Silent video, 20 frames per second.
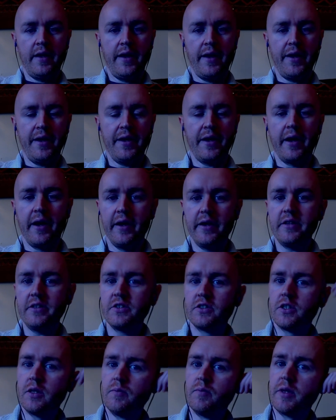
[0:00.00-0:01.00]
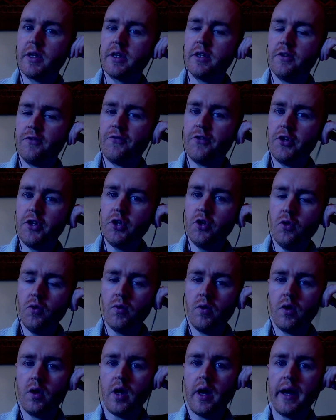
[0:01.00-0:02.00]
Hey guys, I'm making a video
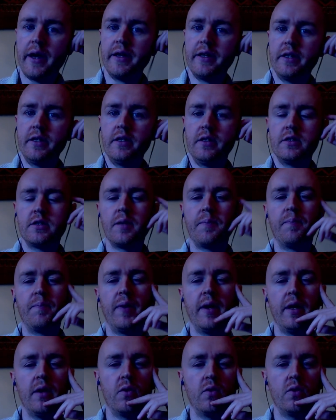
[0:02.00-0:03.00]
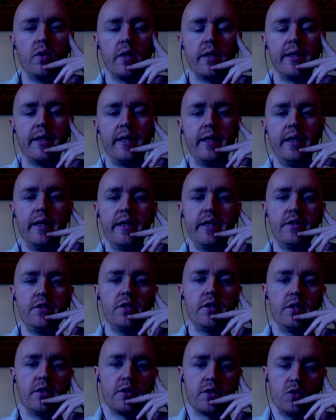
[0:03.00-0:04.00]
and it is about
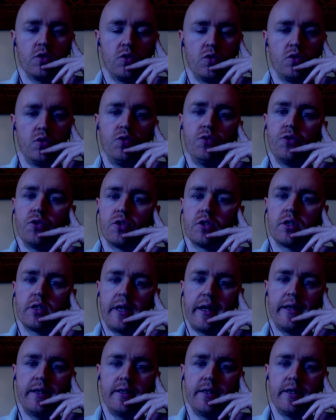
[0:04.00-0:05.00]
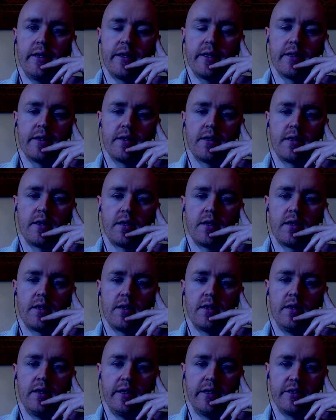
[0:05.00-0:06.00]
laziness or understanding
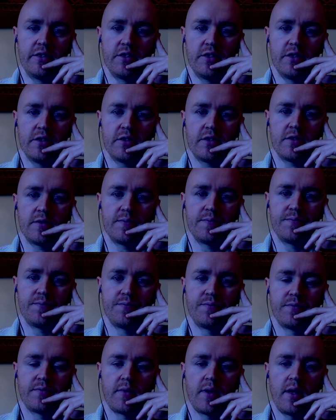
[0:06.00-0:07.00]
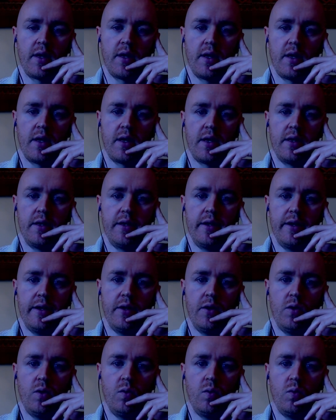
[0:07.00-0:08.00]
laziness.
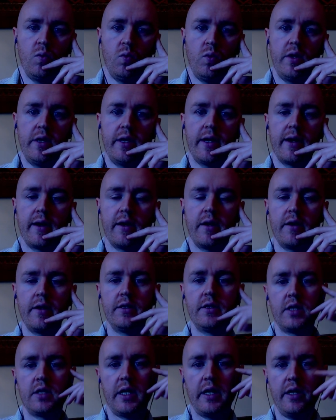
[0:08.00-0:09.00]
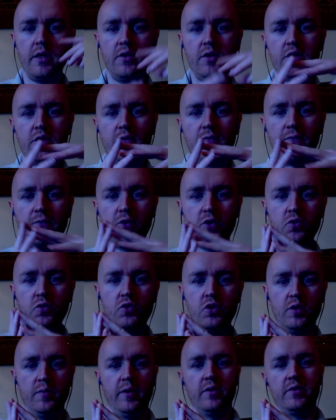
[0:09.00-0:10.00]
Now, we are entirely
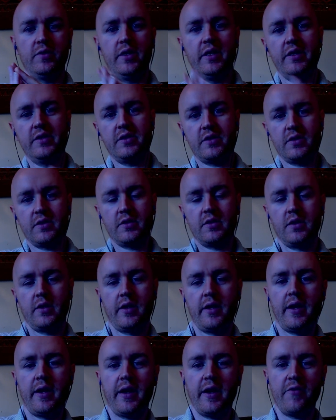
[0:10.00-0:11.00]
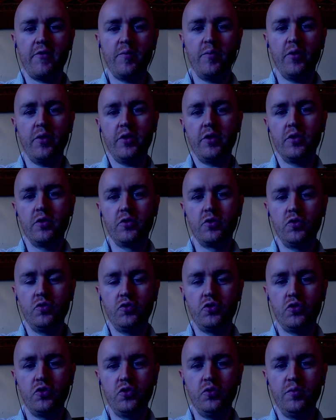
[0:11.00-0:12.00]
confused about this. Everybody on
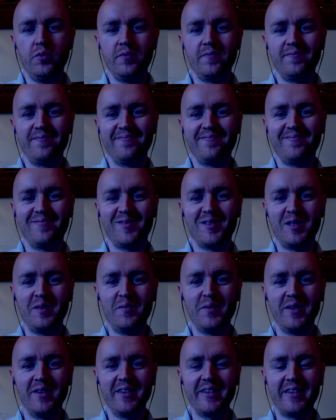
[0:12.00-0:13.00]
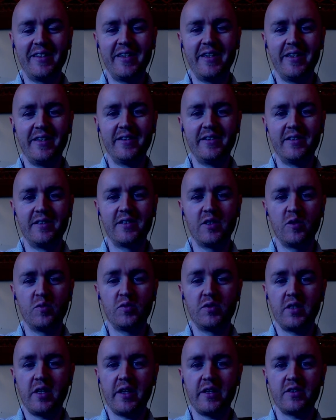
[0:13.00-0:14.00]
YouTube seemingly is
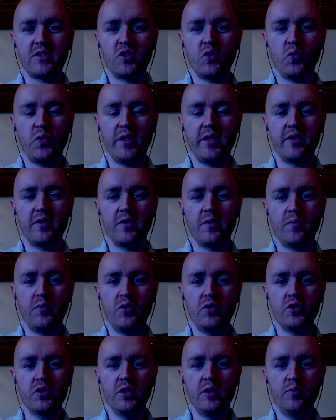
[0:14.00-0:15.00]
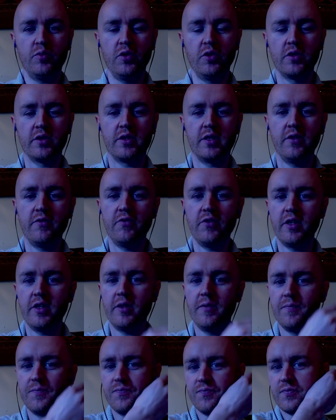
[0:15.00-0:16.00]
obsessed with personal productivity,